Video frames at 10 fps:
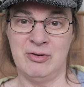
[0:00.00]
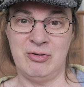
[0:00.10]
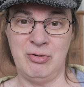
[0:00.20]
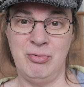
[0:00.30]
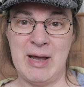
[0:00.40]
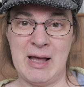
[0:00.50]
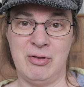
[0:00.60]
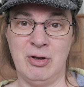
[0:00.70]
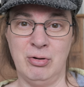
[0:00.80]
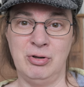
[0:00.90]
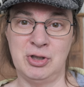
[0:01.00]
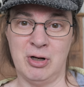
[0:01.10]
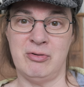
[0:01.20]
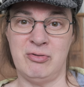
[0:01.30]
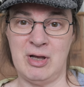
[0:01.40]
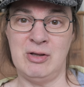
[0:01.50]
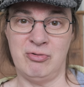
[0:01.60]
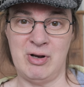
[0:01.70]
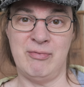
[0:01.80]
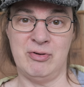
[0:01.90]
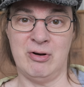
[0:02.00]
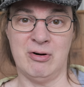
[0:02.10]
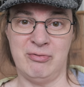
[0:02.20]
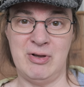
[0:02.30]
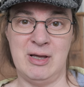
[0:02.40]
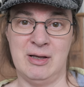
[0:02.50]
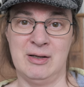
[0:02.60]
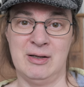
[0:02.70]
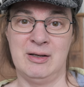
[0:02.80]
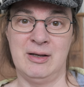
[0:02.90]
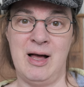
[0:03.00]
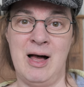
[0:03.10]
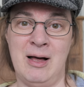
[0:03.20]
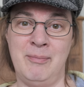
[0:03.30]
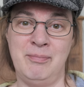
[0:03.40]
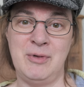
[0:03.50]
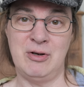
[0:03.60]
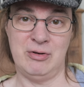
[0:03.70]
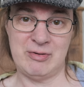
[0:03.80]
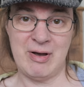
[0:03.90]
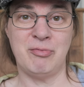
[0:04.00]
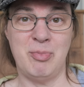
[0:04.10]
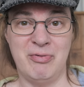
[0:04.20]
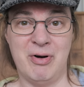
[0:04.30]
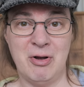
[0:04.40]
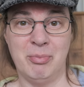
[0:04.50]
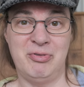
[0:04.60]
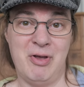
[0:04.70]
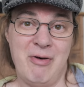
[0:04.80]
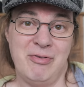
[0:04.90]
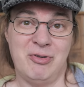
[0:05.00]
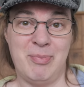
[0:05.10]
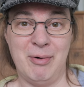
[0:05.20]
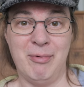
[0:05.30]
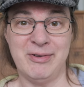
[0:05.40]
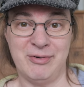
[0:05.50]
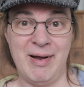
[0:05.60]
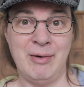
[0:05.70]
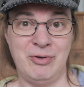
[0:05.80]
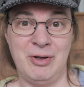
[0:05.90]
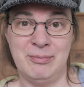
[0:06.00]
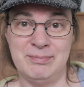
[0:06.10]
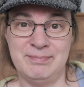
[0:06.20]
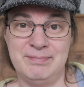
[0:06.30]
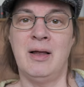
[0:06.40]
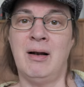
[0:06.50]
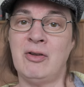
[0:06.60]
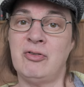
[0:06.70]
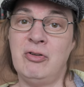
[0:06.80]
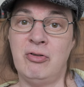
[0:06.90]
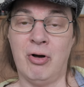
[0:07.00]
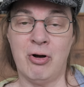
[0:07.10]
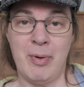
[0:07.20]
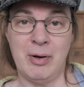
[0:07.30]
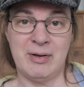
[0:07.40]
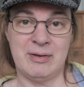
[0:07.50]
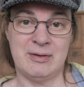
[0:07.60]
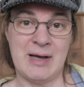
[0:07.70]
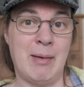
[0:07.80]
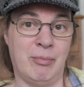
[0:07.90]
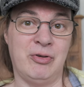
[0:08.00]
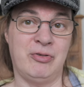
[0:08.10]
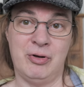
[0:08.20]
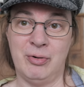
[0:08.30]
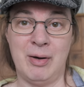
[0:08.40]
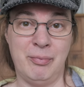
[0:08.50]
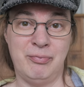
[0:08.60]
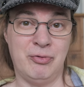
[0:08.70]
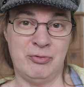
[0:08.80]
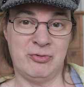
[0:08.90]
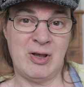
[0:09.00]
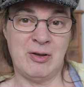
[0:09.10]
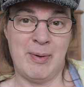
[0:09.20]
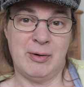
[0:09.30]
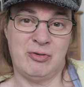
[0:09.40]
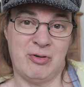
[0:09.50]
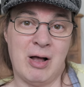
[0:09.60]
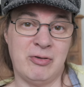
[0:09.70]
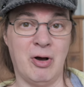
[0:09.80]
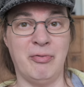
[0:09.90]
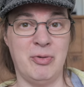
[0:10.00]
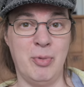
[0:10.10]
to get the good shots in street photography. Um, you just have to be very observant about what's around you. Now, lastly, to talk about cameras. So, I um, set about starting off with a